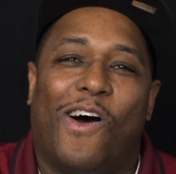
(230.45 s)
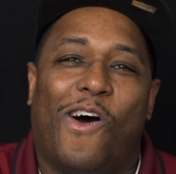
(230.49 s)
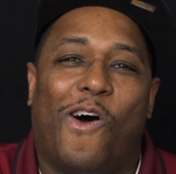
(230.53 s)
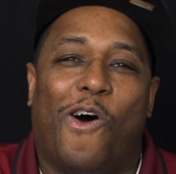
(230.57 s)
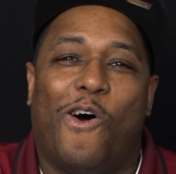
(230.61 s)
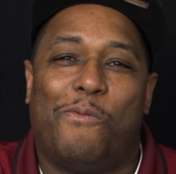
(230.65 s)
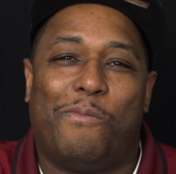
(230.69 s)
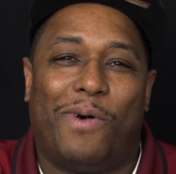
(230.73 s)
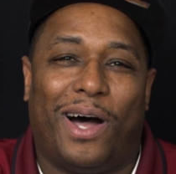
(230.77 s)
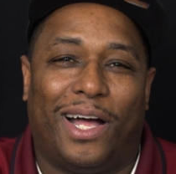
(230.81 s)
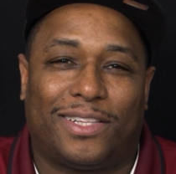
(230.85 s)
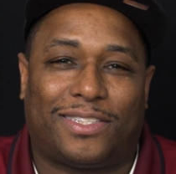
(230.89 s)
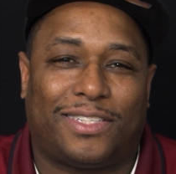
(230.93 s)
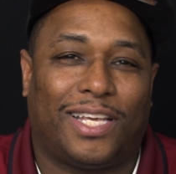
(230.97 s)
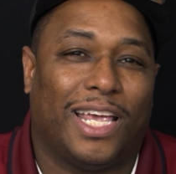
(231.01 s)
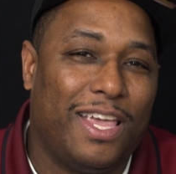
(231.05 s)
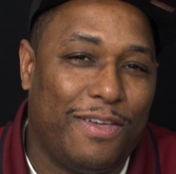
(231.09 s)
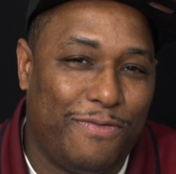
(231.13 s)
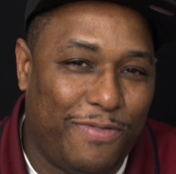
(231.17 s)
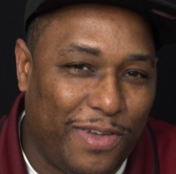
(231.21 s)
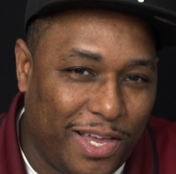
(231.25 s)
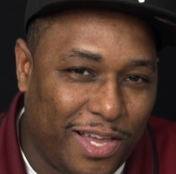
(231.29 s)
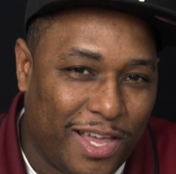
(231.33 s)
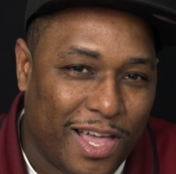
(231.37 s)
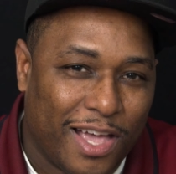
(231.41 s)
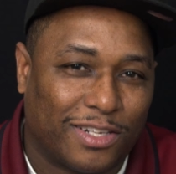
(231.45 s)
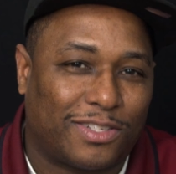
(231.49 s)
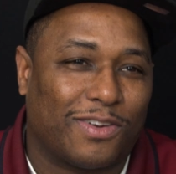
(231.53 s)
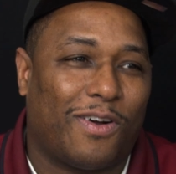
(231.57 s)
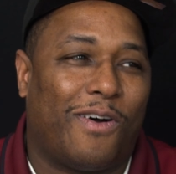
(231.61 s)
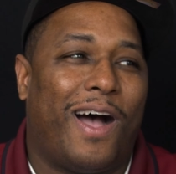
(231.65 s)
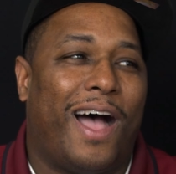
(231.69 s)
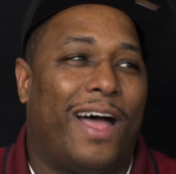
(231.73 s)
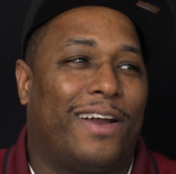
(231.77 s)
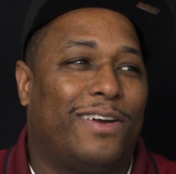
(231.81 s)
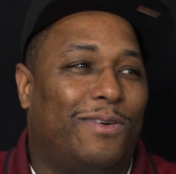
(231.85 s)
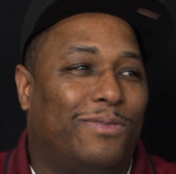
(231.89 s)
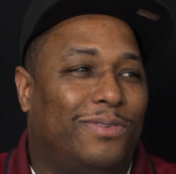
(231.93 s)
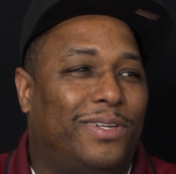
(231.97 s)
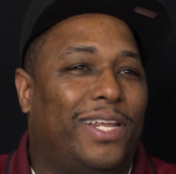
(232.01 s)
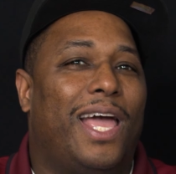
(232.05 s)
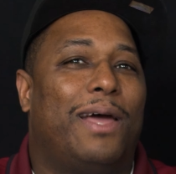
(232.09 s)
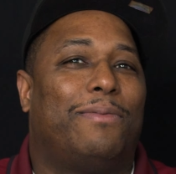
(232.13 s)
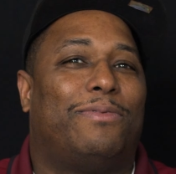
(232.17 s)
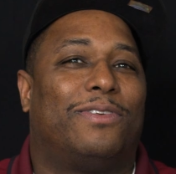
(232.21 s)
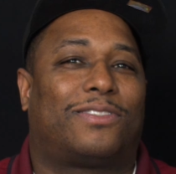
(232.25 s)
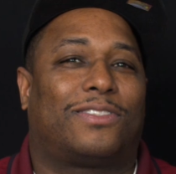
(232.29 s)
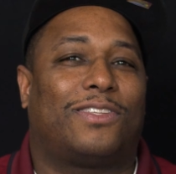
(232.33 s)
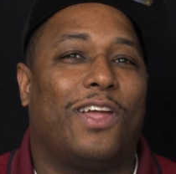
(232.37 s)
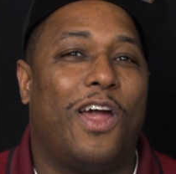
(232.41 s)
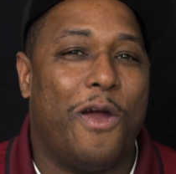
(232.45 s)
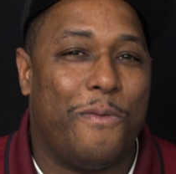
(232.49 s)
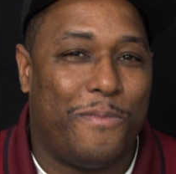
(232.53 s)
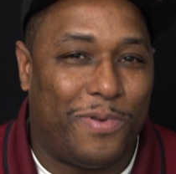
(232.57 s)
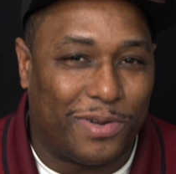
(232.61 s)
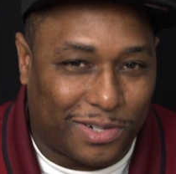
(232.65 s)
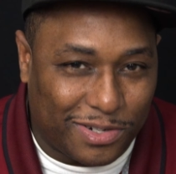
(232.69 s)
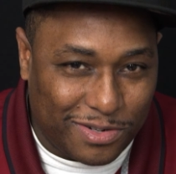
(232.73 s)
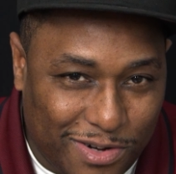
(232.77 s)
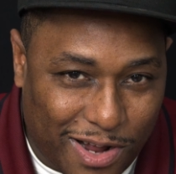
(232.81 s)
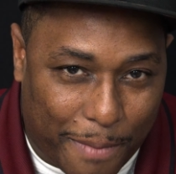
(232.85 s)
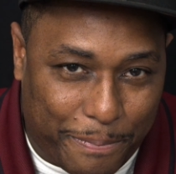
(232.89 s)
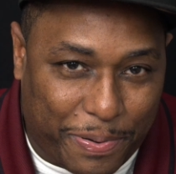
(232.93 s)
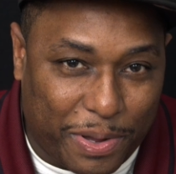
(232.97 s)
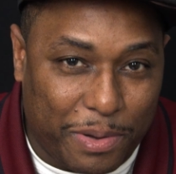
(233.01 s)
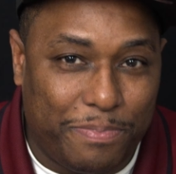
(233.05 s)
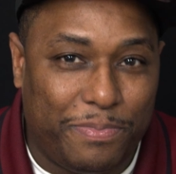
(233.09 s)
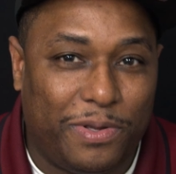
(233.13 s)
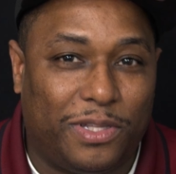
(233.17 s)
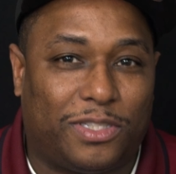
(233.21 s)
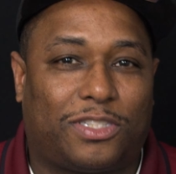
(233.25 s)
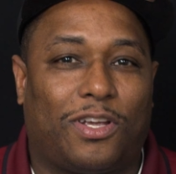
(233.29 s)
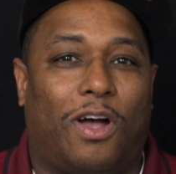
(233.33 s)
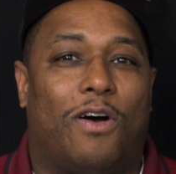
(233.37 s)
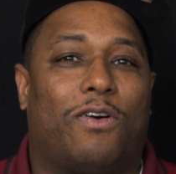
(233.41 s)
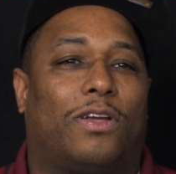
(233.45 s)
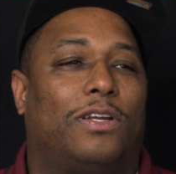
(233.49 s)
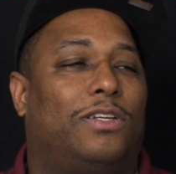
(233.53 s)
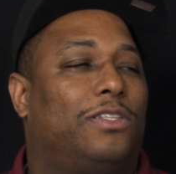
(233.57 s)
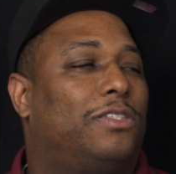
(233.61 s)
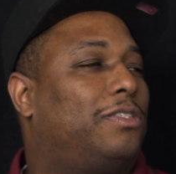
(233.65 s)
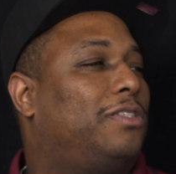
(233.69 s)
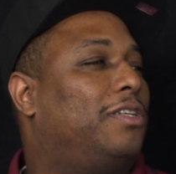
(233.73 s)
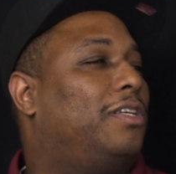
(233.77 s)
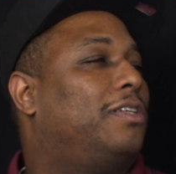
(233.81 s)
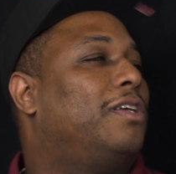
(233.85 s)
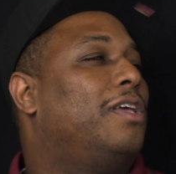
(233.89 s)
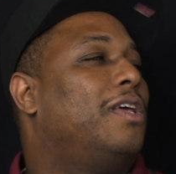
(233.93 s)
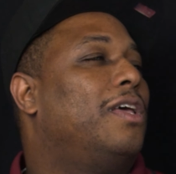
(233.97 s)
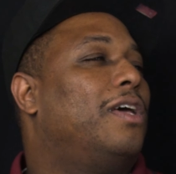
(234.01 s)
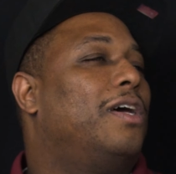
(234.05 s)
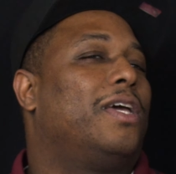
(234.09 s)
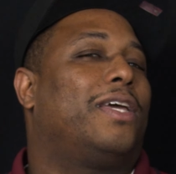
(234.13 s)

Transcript: on my TV so I don't have no damn disturbance. You know how people be talking and shit.